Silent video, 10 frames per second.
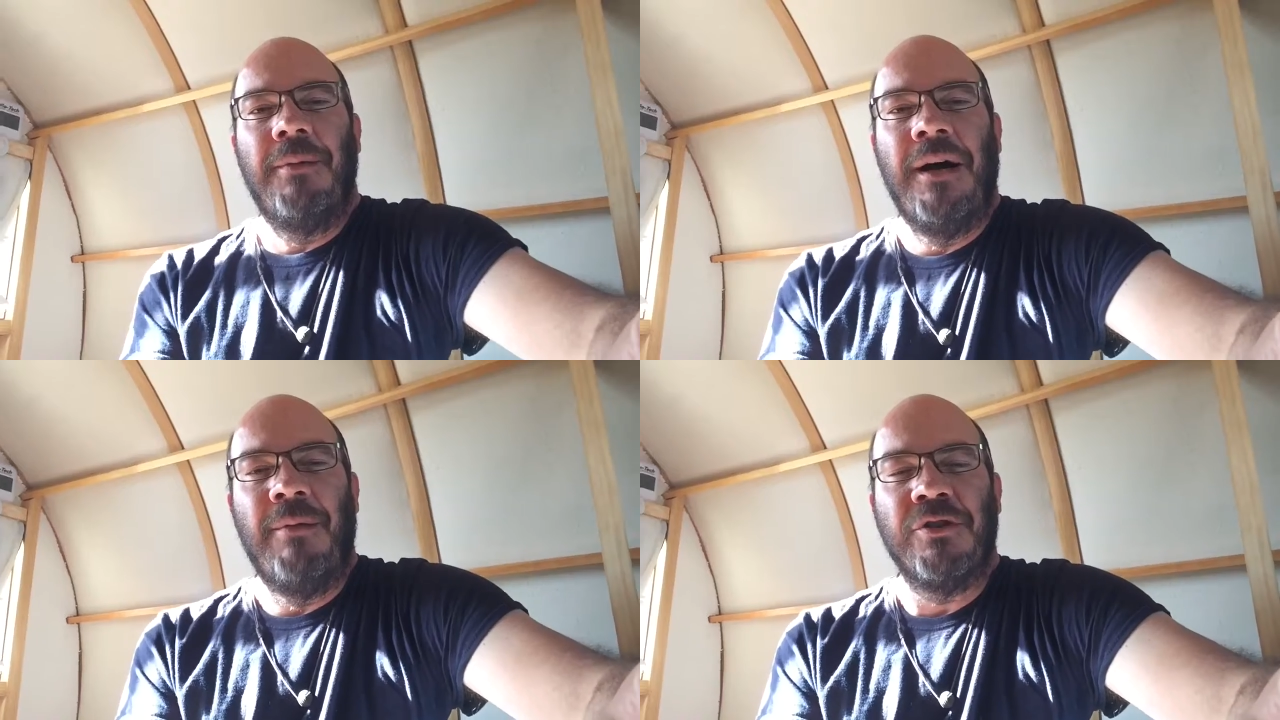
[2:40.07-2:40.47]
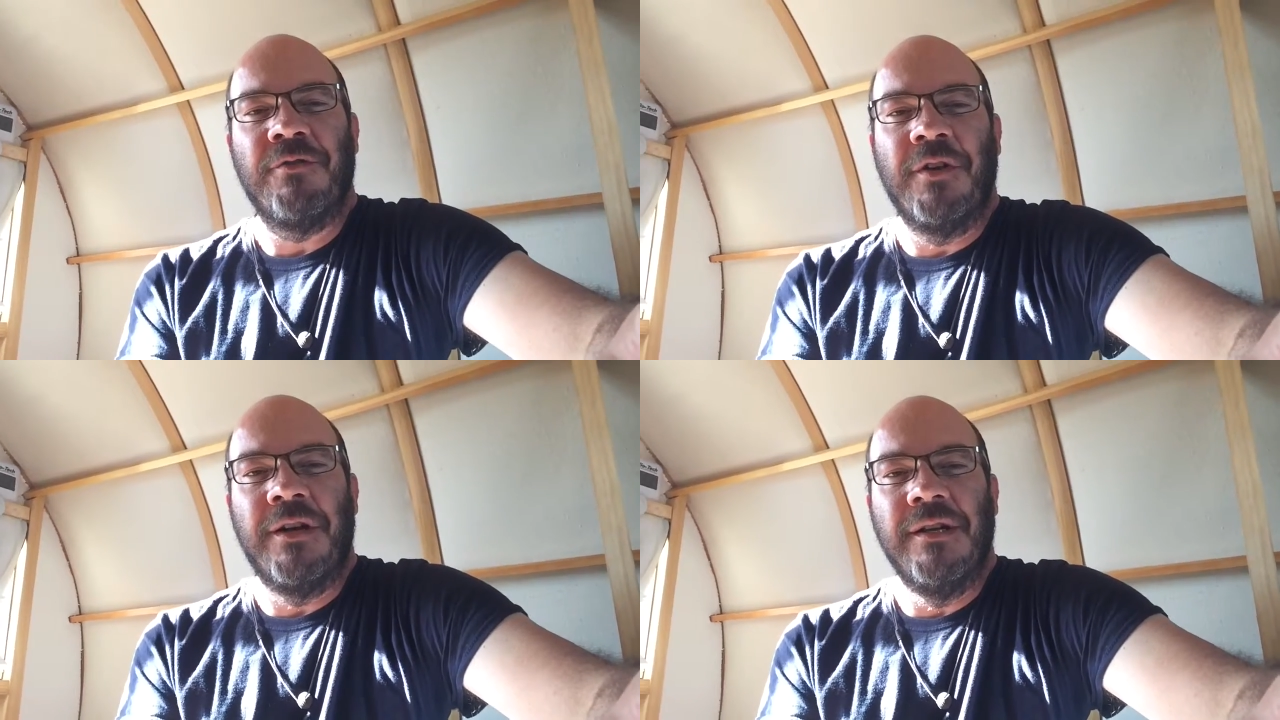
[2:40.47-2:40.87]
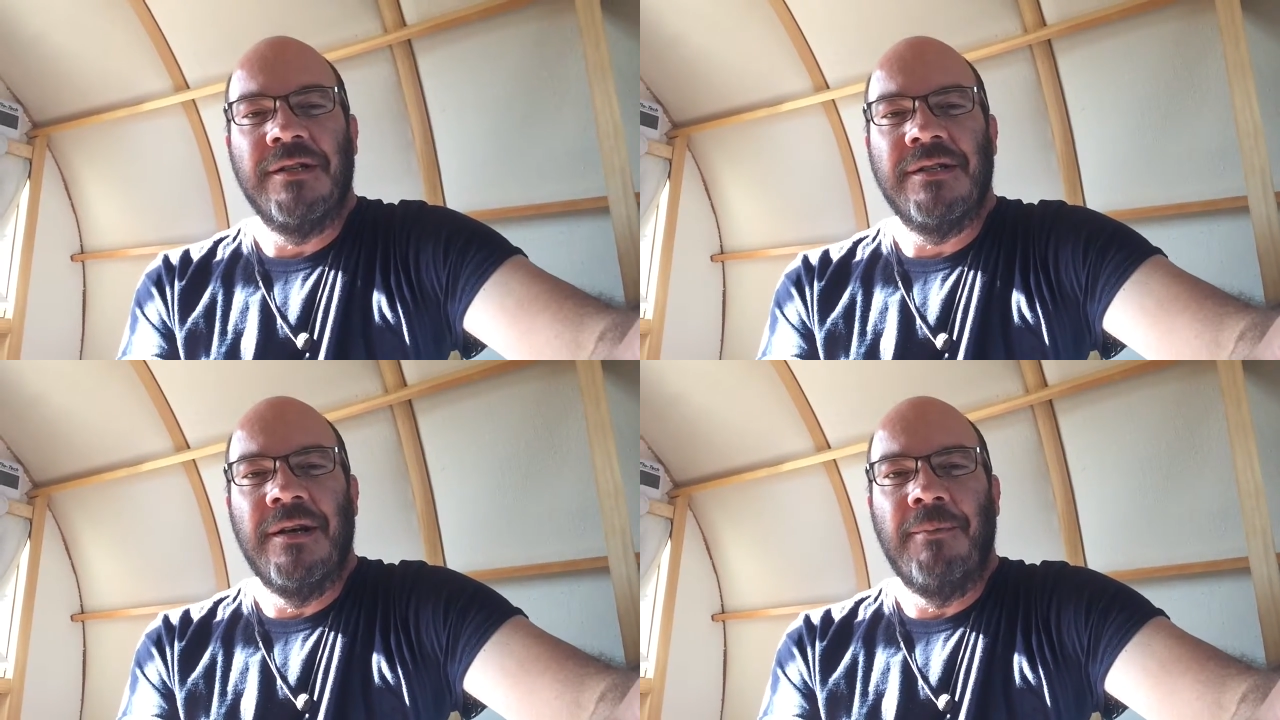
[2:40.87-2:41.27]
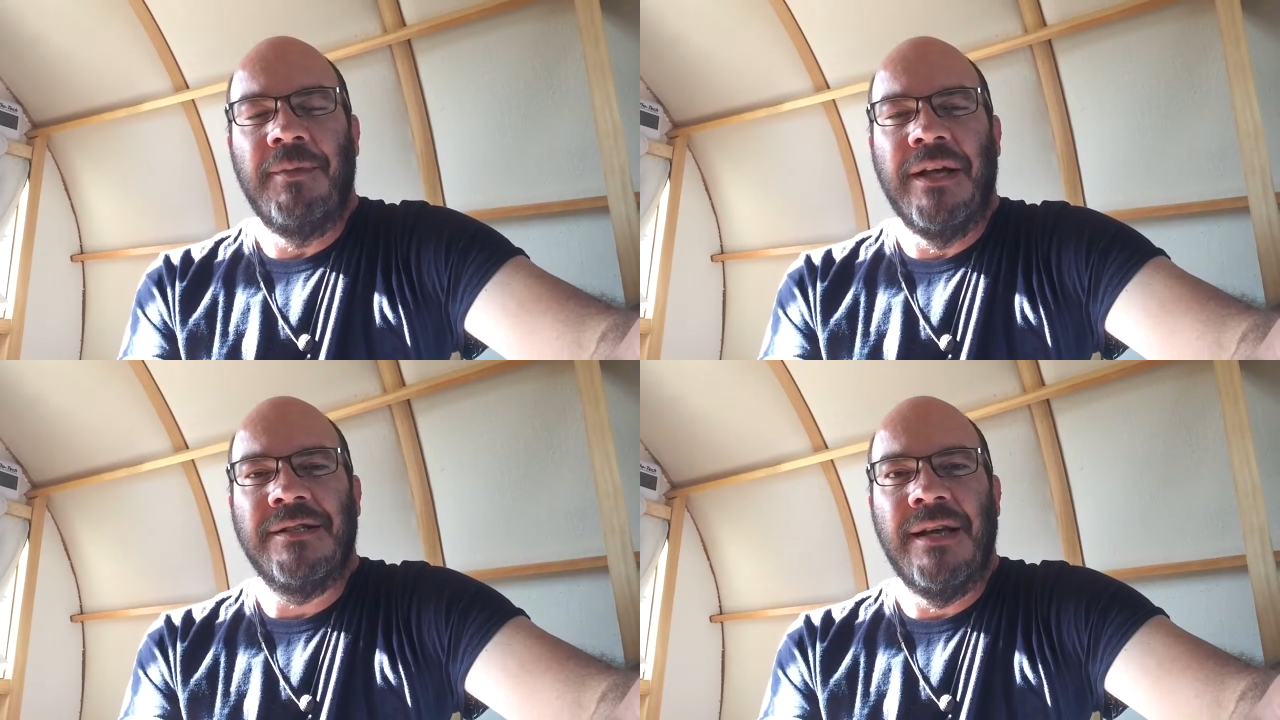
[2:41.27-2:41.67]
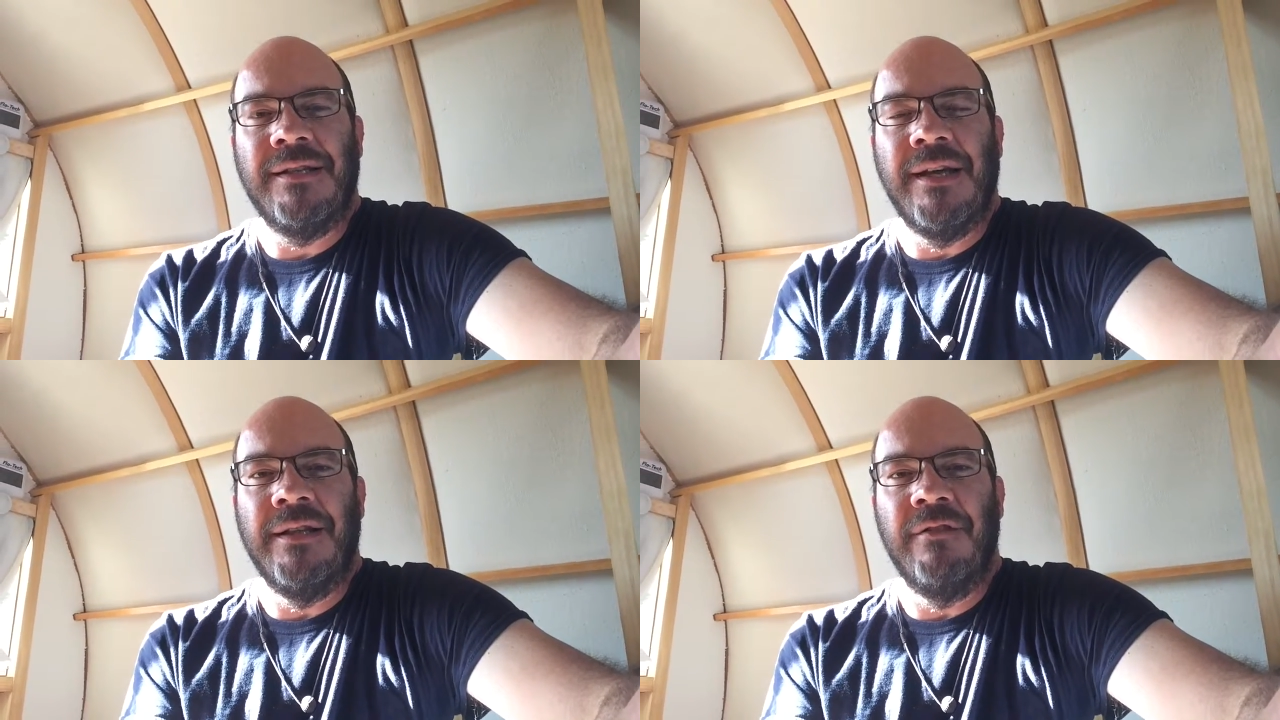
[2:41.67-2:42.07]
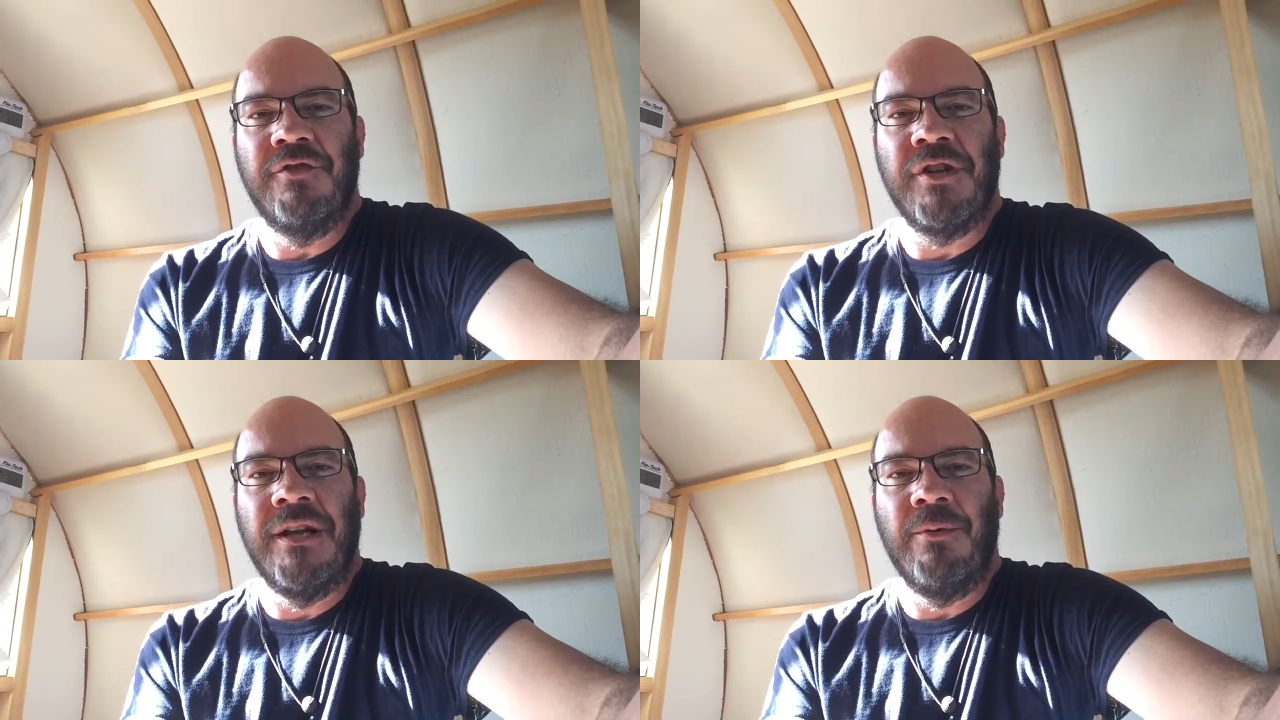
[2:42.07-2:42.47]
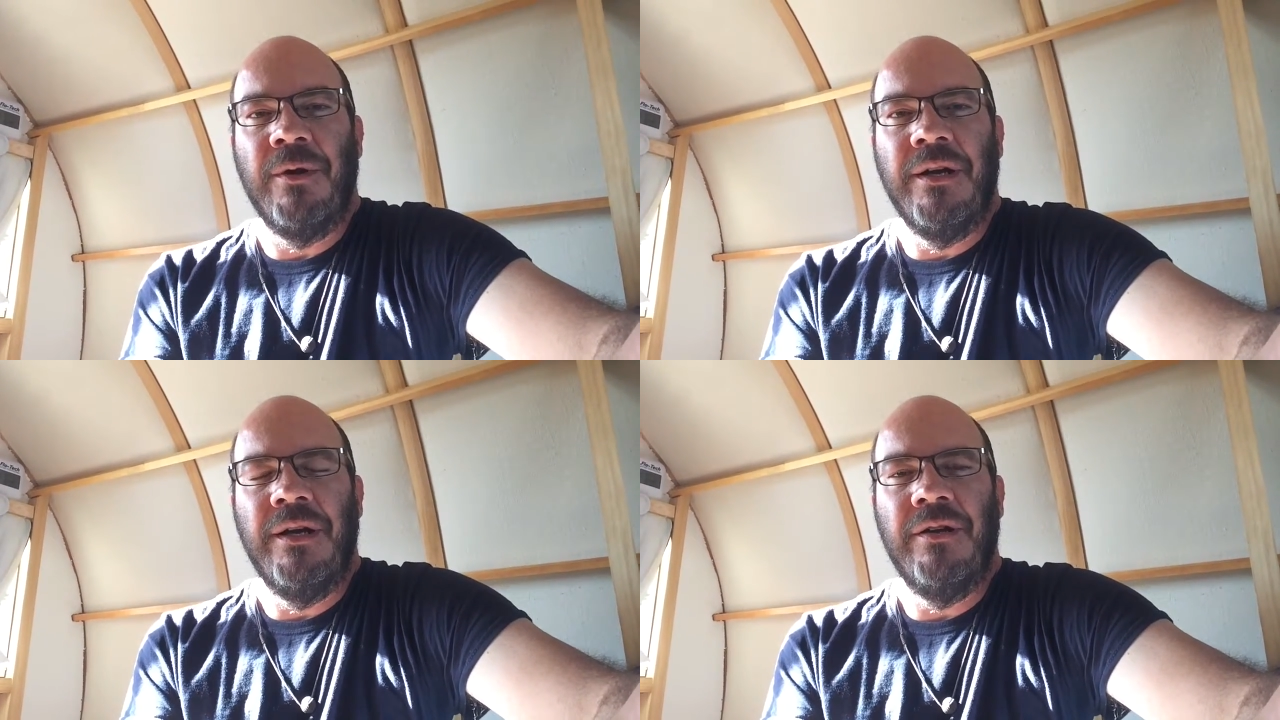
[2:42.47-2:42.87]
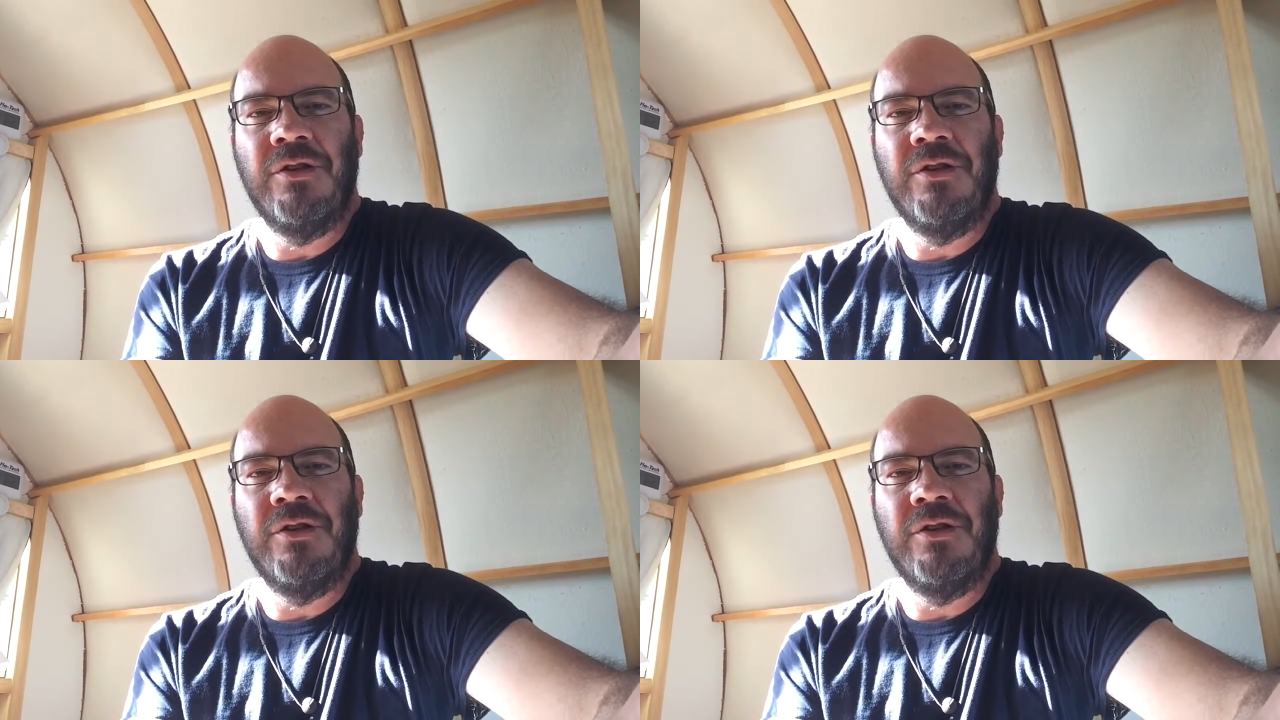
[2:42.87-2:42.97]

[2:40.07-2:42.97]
how much fun it is. That's at the end of January.